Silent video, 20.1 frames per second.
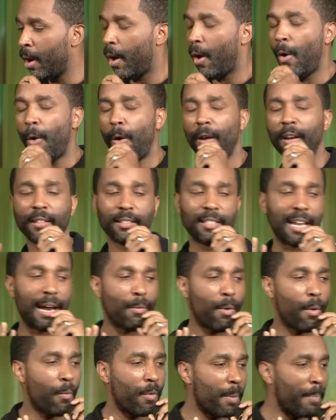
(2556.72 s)
Oil is not
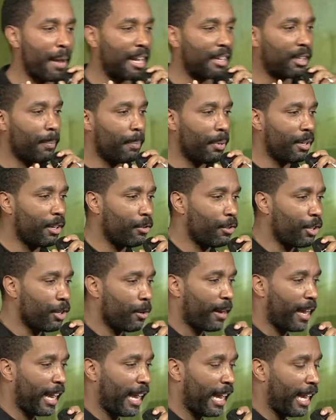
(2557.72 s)
what we're about to put on
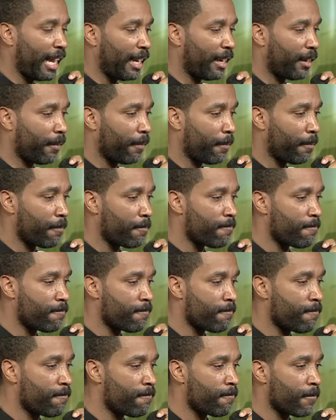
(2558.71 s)
your head.
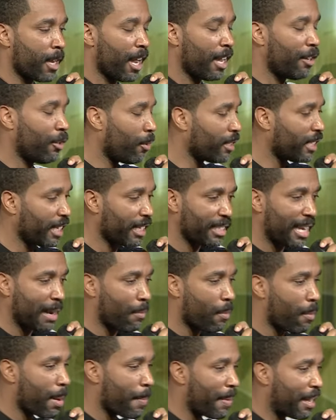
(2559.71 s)
Anointing is not
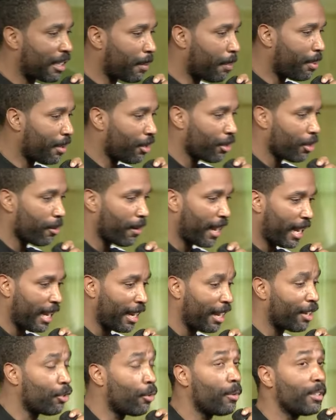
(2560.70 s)
what we're about to put on your head.
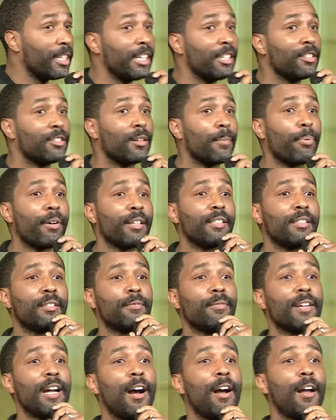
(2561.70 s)
Anointing is the presence
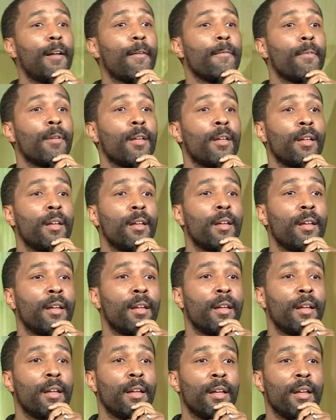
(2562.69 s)
of God.
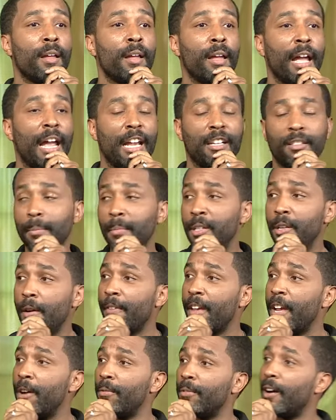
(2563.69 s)
And some of you have
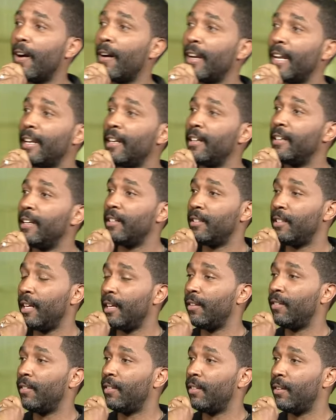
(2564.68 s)
held God at a
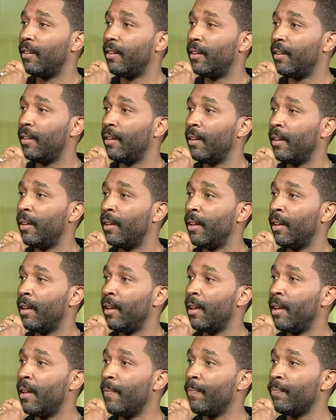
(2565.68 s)
distance.
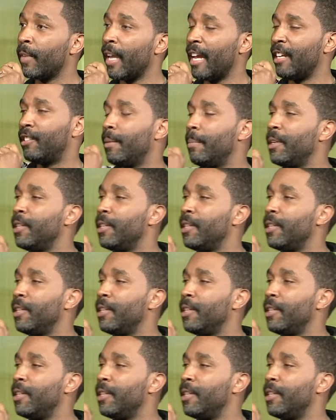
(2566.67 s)
And some